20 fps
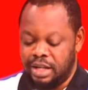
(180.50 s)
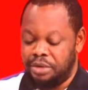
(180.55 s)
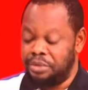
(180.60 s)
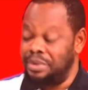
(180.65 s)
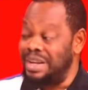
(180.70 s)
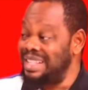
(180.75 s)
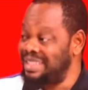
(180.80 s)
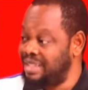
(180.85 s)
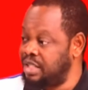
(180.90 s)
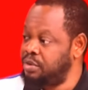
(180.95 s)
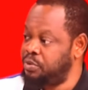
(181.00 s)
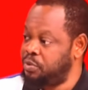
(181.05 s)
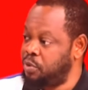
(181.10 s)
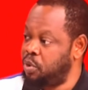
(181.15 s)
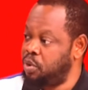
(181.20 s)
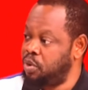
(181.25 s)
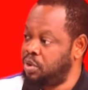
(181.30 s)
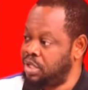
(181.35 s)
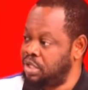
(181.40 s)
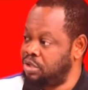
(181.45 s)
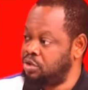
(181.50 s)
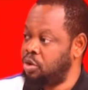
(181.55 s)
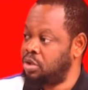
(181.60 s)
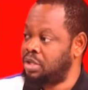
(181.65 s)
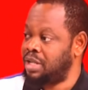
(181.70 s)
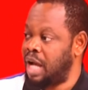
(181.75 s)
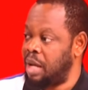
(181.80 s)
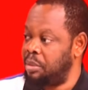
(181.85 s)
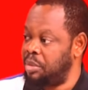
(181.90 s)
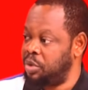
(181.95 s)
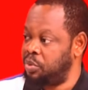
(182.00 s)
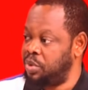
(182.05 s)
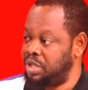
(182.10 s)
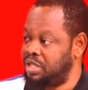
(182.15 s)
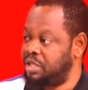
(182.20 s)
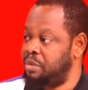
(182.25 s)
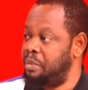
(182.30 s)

reason for his not coming, which is